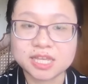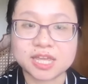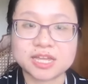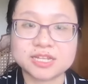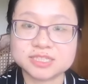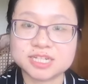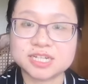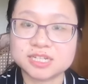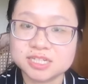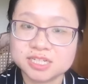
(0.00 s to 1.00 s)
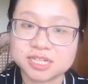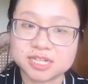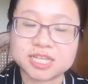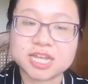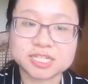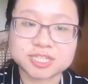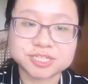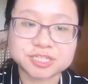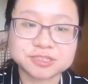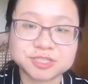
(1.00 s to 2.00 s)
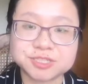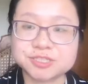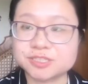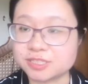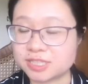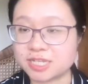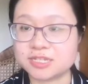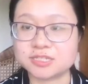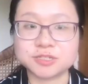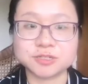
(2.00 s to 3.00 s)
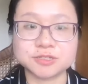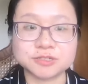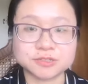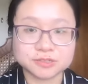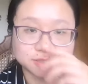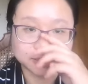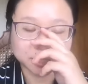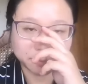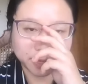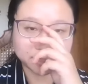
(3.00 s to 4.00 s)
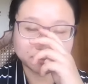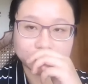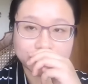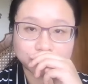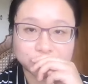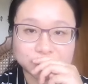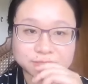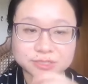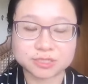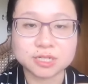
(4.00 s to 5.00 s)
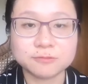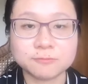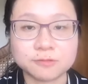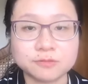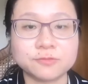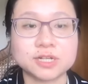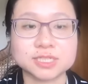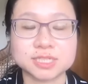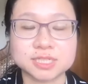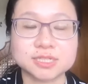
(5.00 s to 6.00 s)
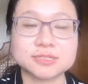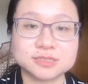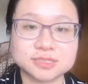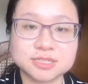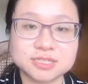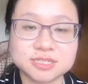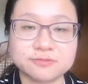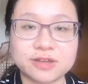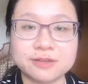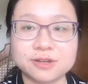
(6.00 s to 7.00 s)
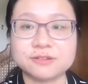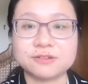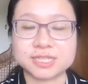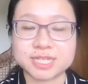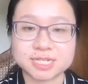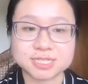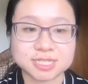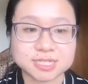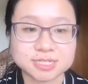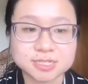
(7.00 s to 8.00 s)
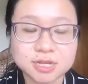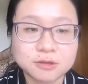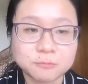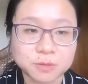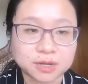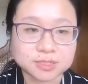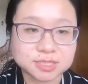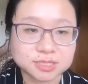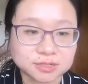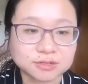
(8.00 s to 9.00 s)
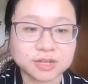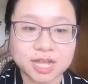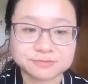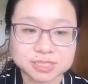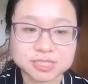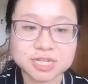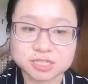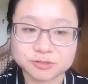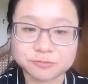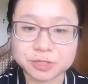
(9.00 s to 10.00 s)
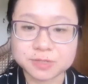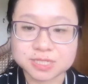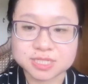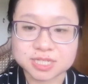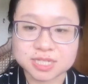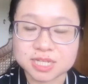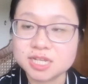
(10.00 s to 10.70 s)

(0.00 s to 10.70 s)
And in addition to these two dependent variables for the survival analysis, we also have the test frequency,